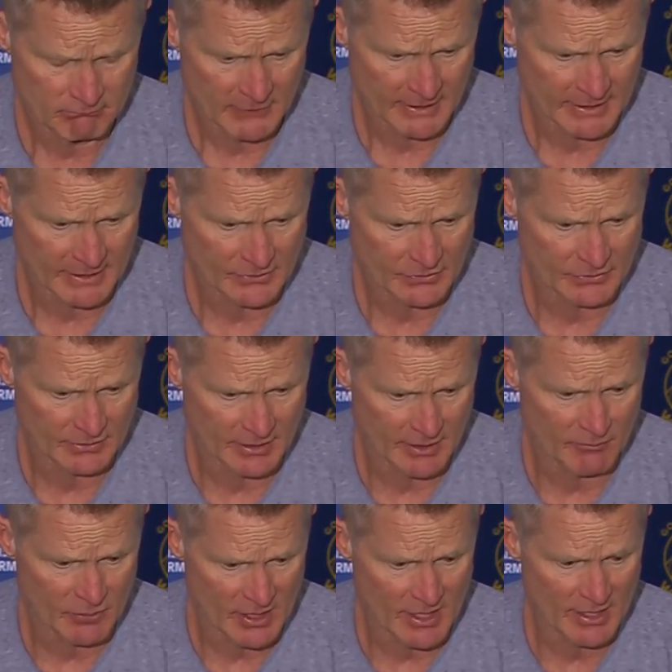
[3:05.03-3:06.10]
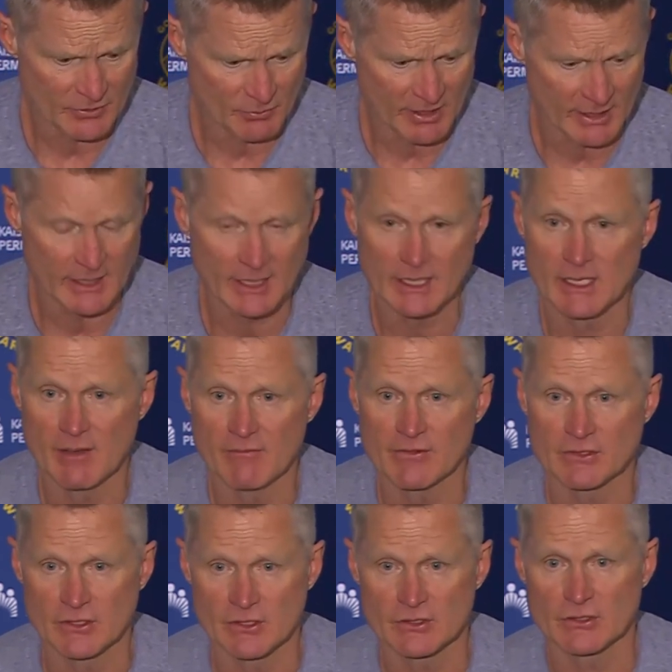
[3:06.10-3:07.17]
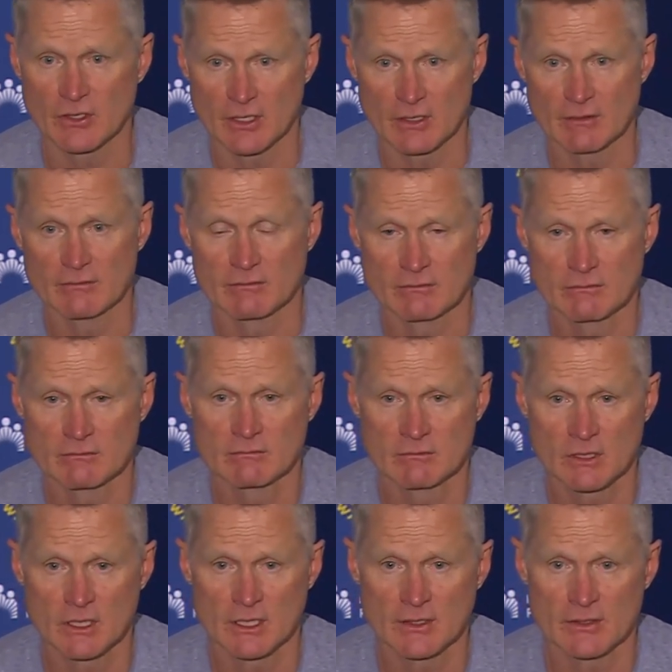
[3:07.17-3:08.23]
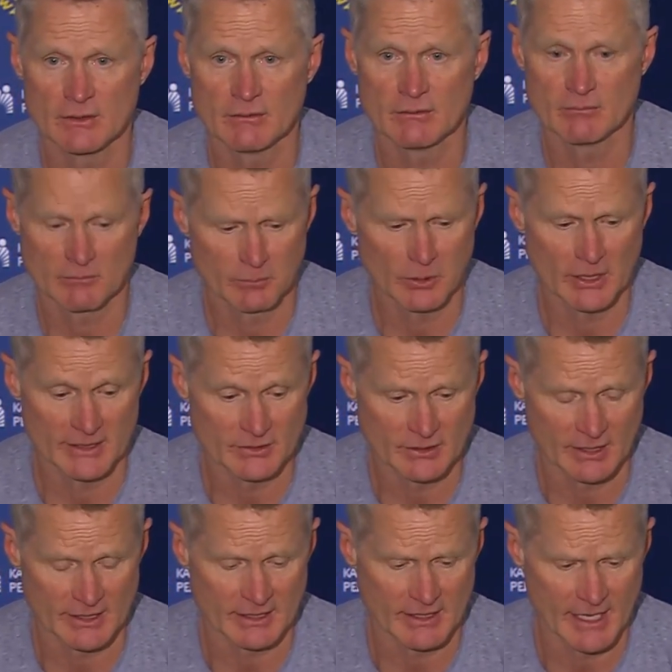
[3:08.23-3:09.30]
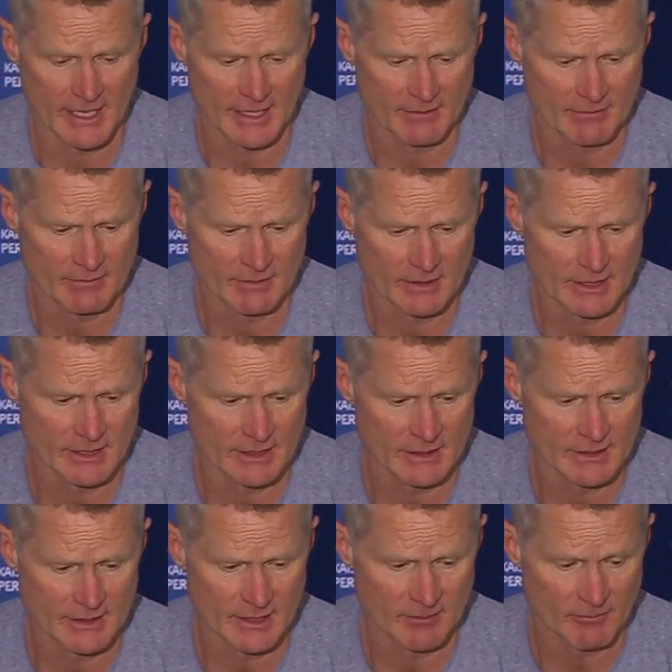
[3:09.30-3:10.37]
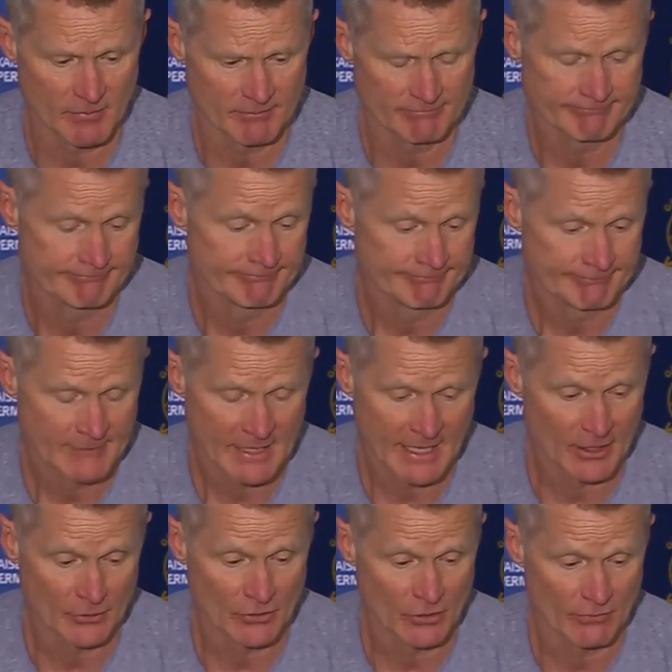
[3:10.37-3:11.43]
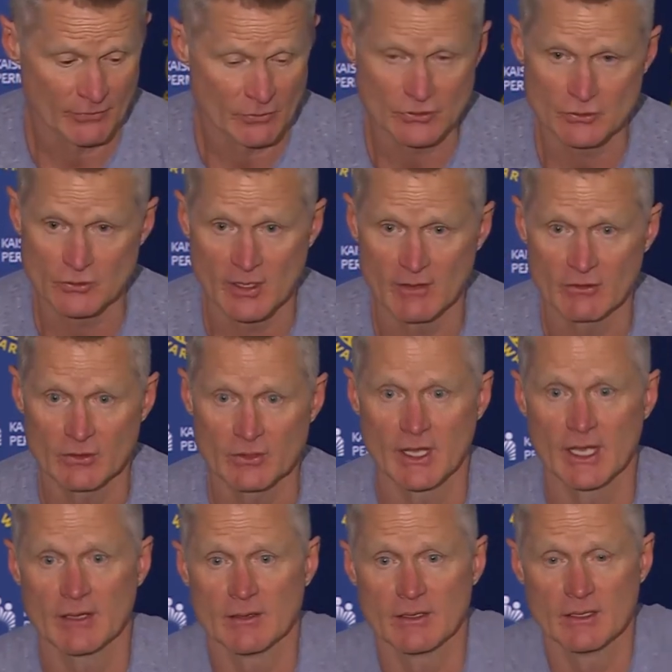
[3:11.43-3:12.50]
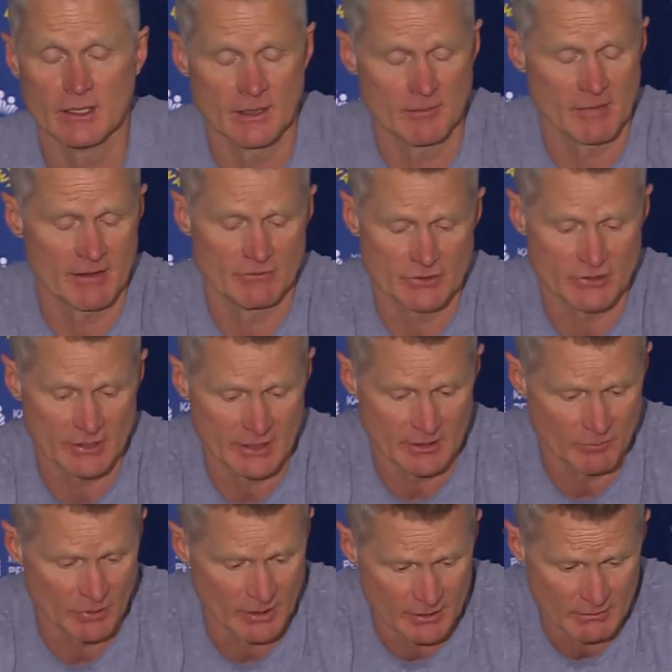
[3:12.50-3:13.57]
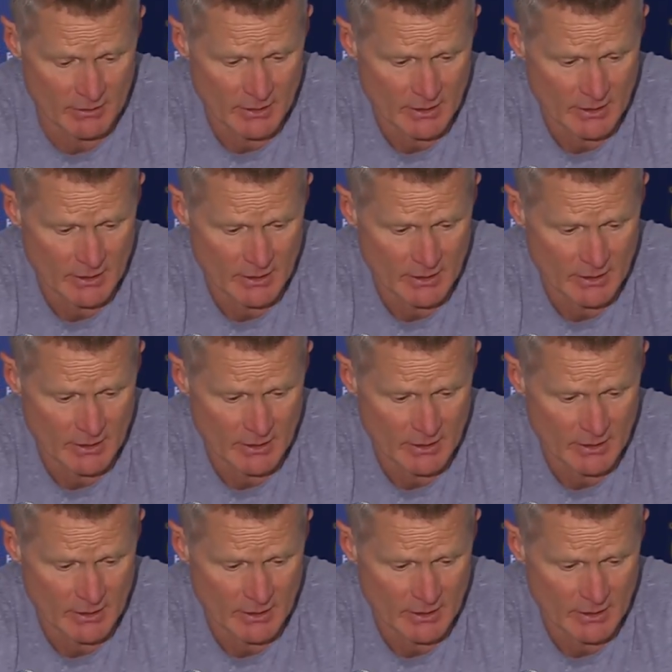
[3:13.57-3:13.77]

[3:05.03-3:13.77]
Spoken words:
I guess the NBA is making an emphasis on plays like that. And I don't know if it was a travel or not. I haven't seen it, but